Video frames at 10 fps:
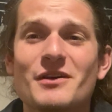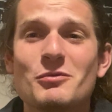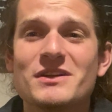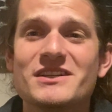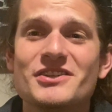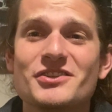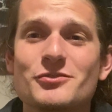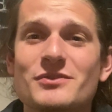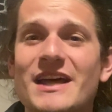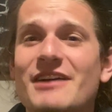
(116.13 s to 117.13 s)
I want to
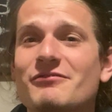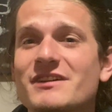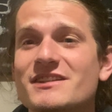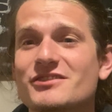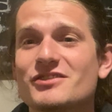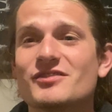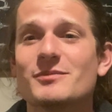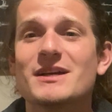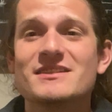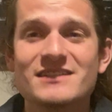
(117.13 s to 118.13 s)
do that research for
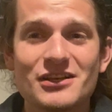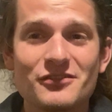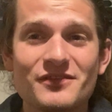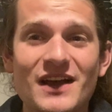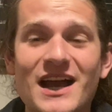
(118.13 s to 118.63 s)
myself.